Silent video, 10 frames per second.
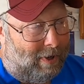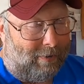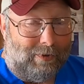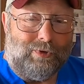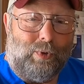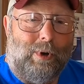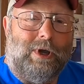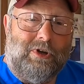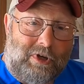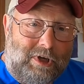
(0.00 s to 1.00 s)
Well, this
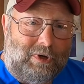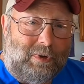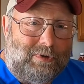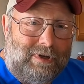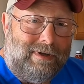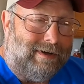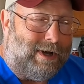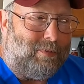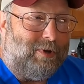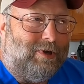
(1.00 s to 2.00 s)
story continues. A
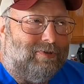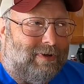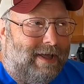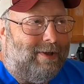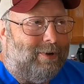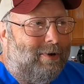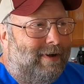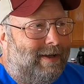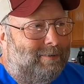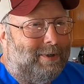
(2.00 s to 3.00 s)
couple years
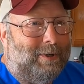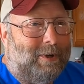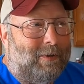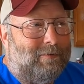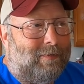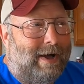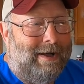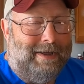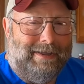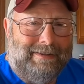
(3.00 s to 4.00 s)
later, I was in another
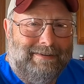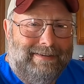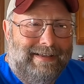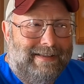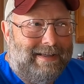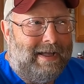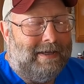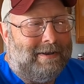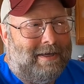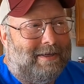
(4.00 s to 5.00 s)
fly-in,
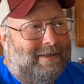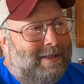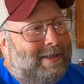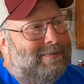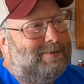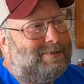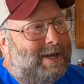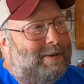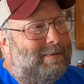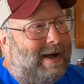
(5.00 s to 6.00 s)
and uh, the
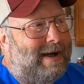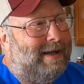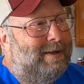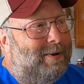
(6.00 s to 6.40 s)
same guy